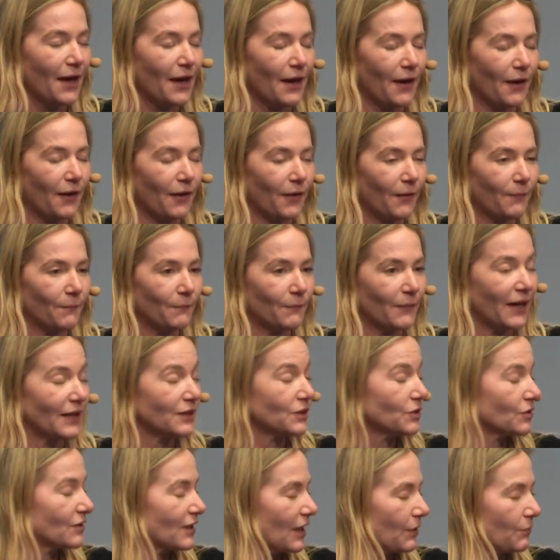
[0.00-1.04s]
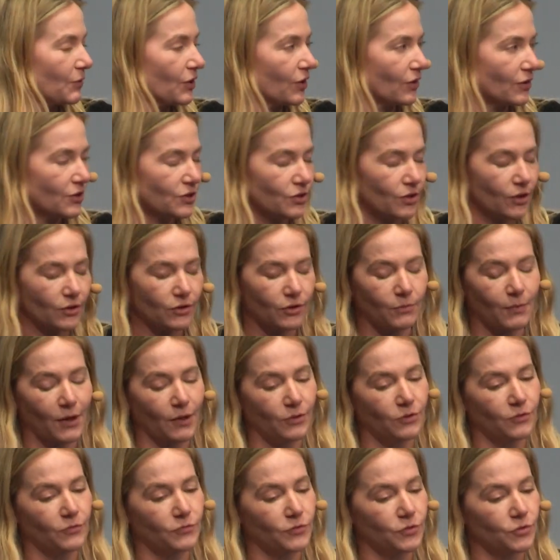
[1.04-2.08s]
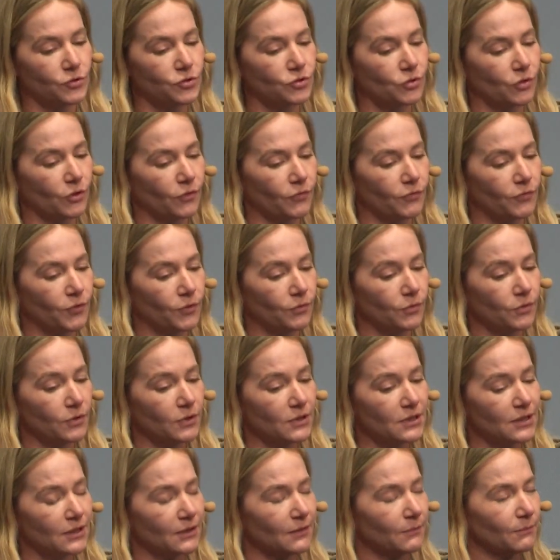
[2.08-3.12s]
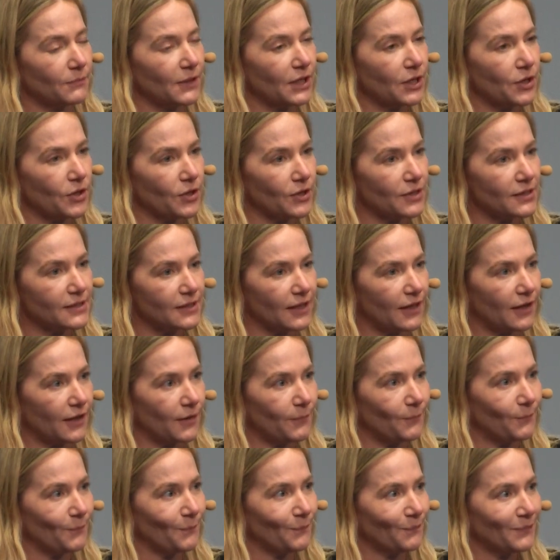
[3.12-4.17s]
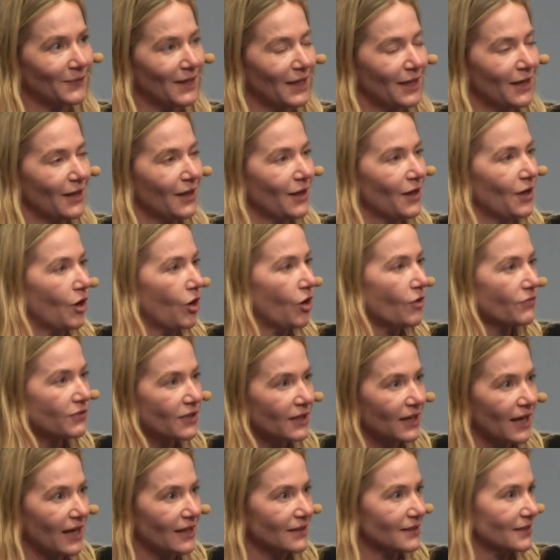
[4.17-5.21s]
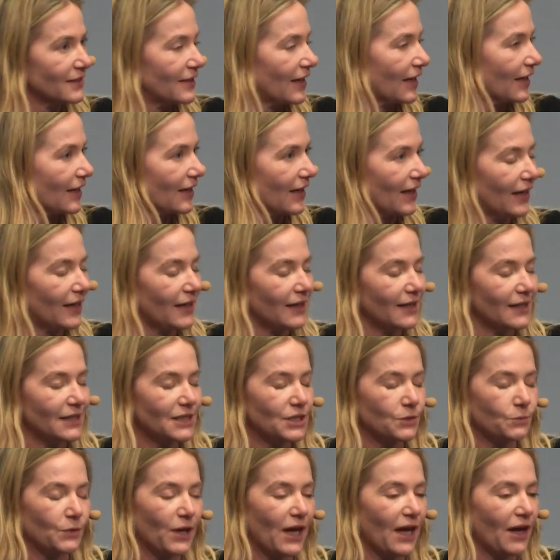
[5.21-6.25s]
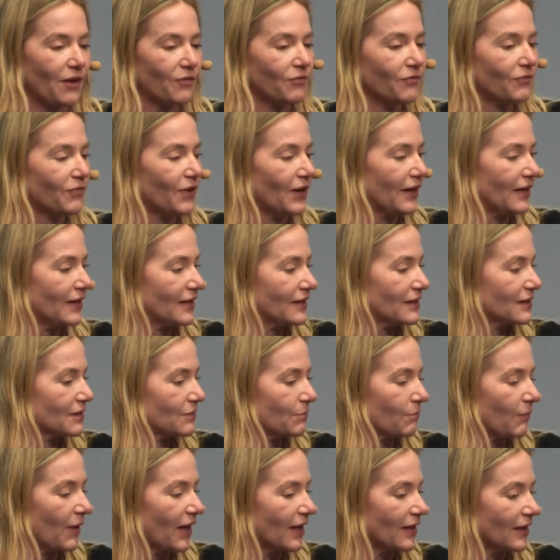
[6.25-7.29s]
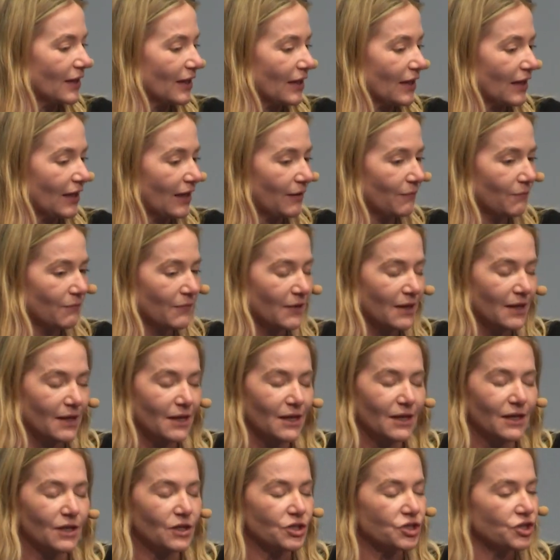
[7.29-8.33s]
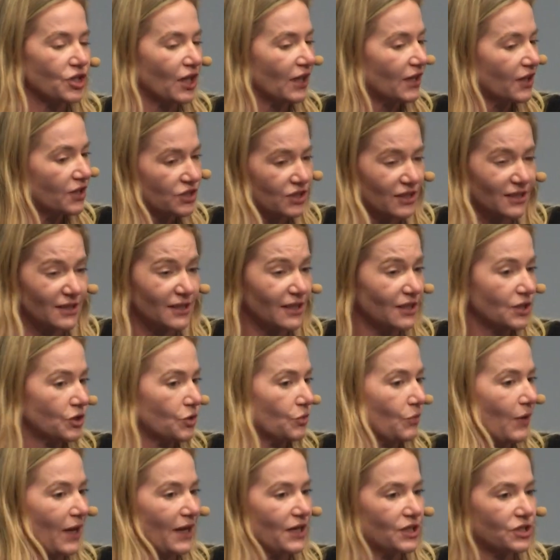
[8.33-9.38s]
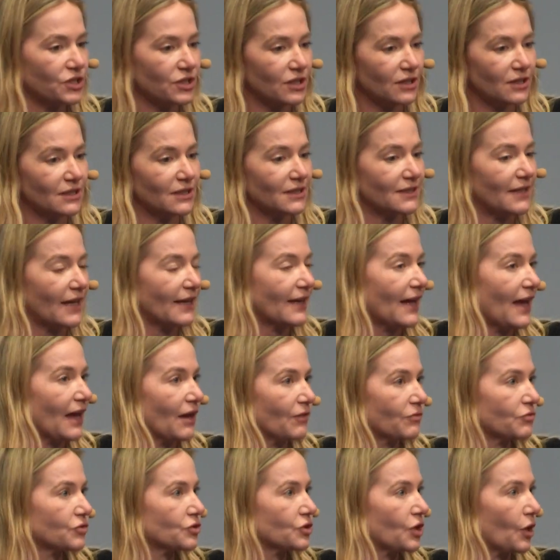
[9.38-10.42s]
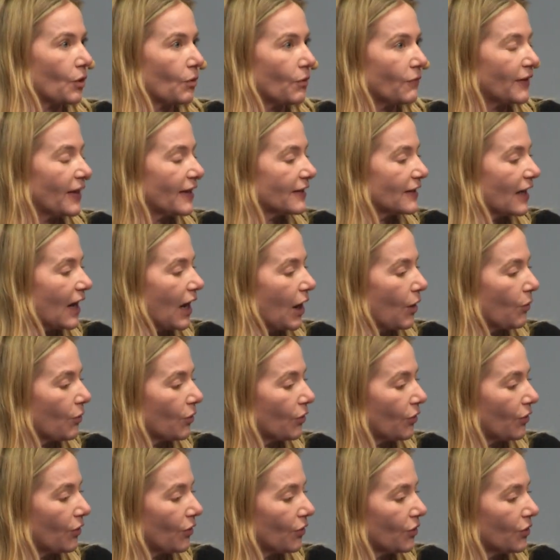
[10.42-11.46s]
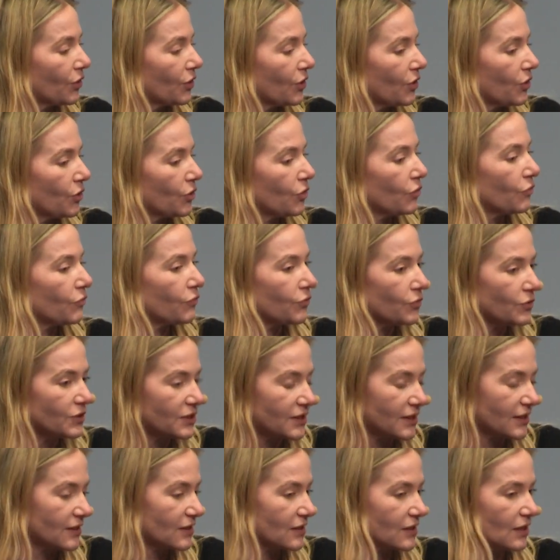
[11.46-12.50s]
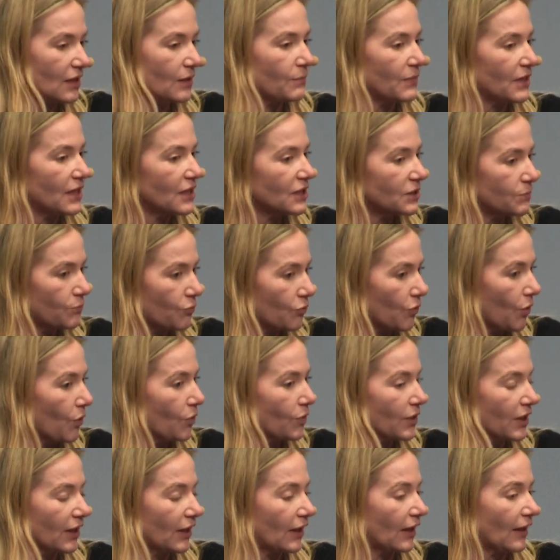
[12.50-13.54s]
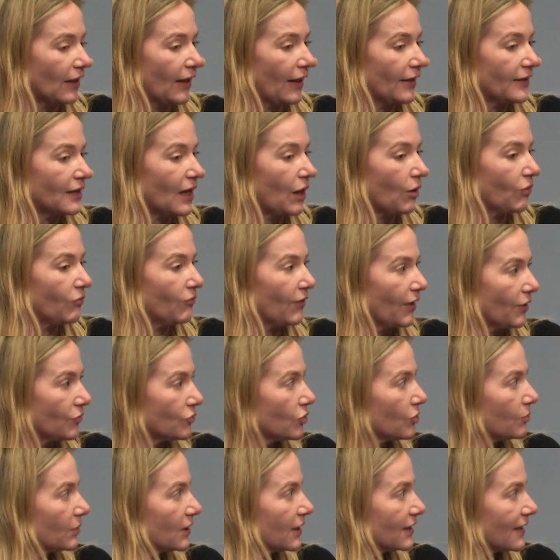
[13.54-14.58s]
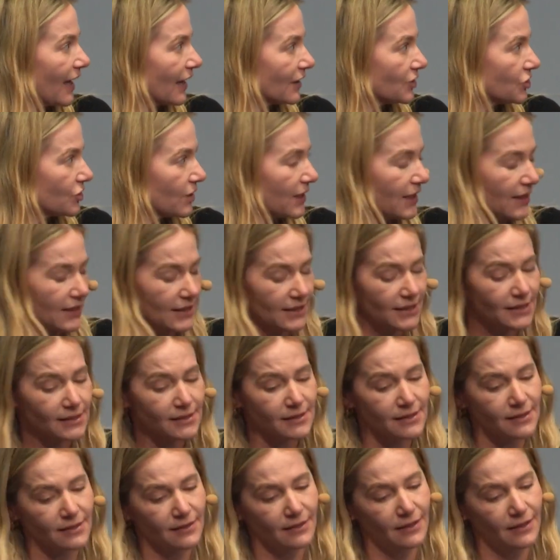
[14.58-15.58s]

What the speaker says: And today we're going to talk about the future of food because over the last decades we have faced many challenging situations that have shown that our food system is broken and how vulnerable it actually is.